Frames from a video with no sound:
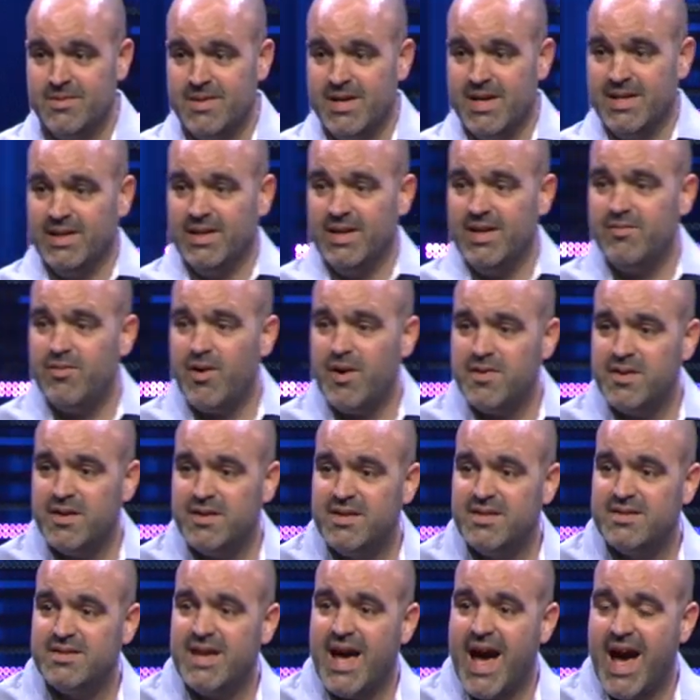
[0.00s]
and live on the
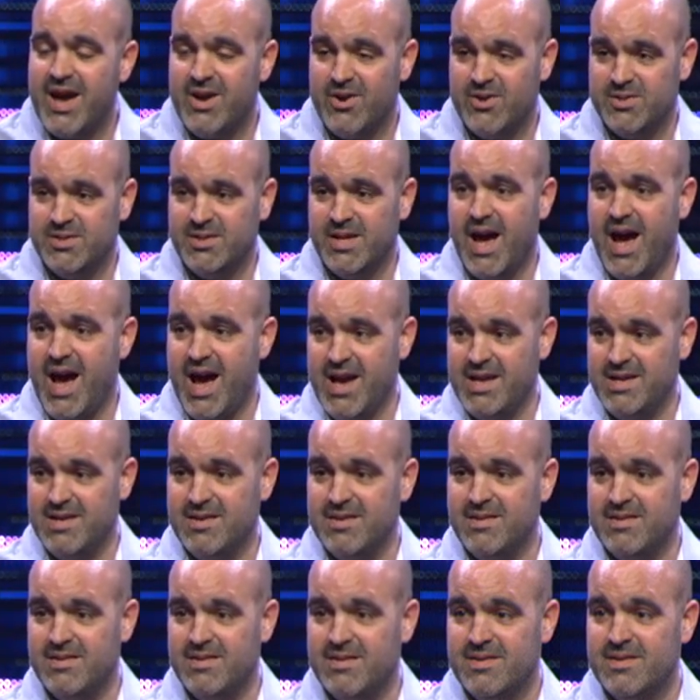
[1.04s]
desire side
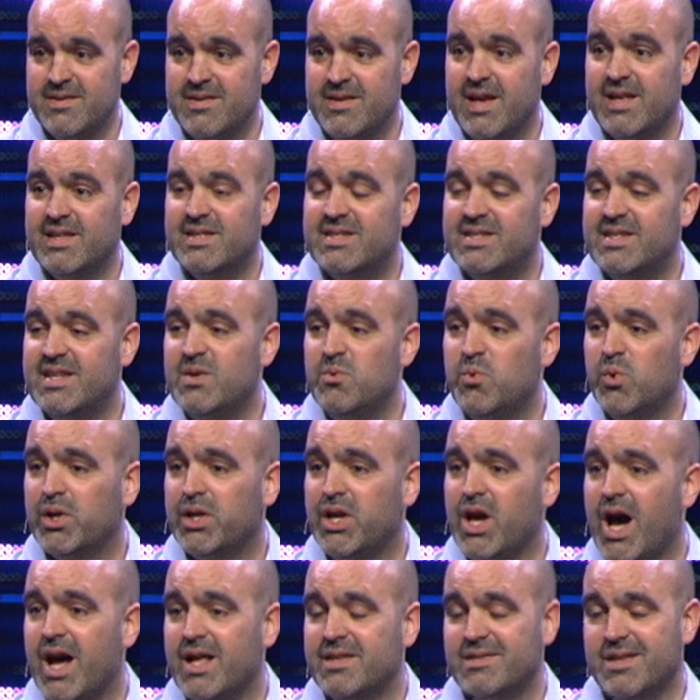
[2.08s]
and see what
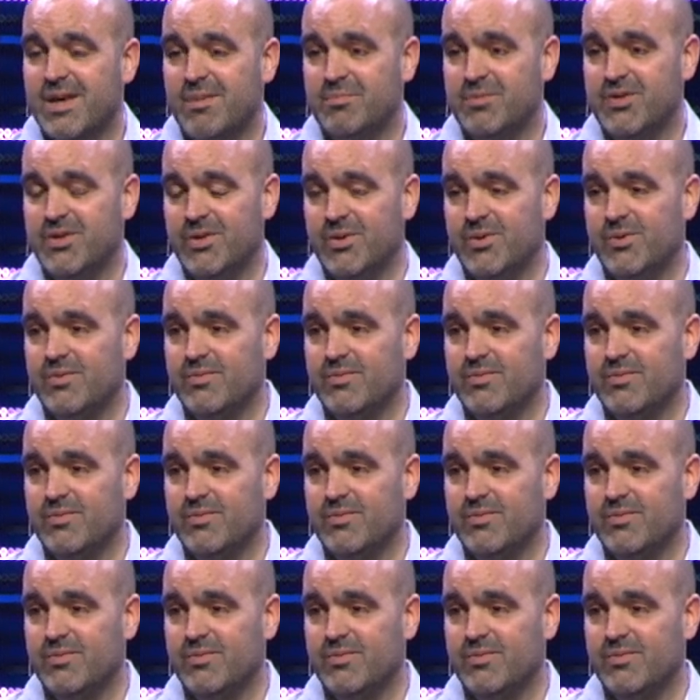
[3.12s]
God's up to.